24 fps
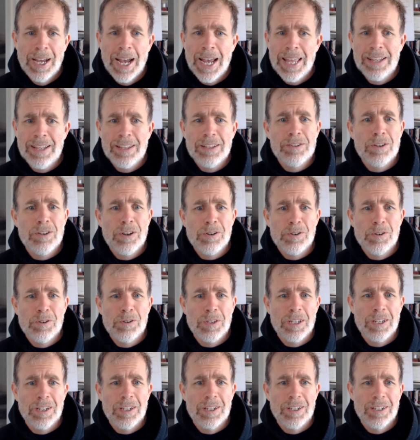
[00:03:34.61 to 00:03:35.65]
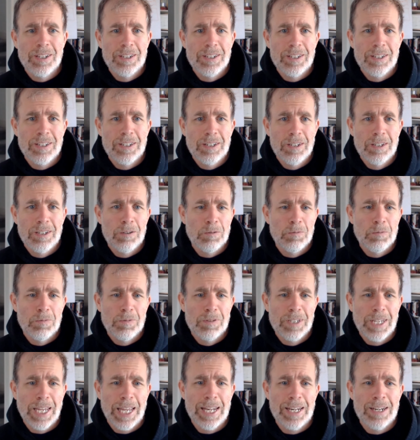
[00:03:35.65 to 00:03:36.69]
I think there's also the you know
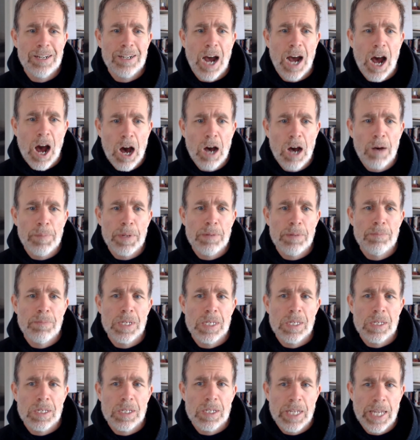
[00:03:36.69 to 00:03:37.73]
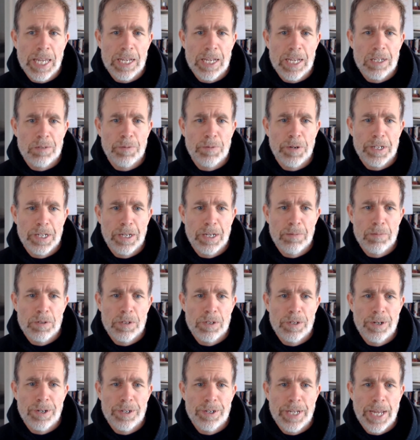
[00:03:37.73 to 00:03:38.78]
10 common mistakes when it comes
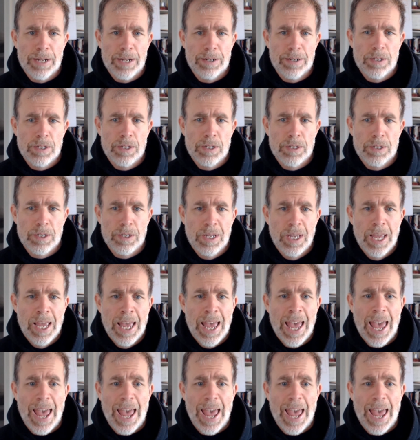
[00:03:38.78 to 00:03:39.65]
to your tax season.